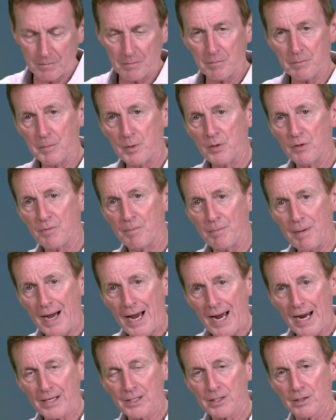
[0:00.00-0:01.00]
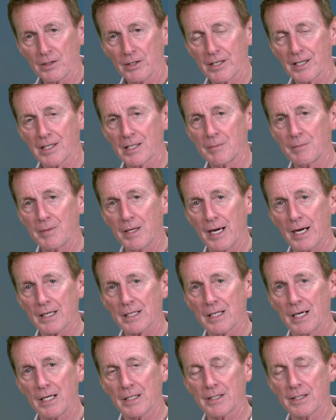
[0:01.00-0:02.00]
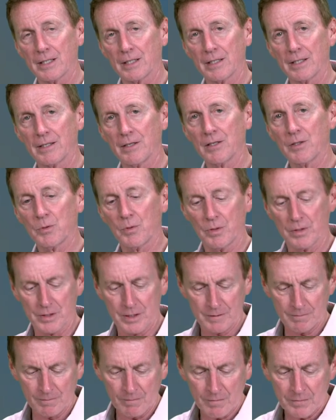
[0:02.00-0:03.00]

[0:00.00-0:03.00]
move back to look at them diagnostically. In other words,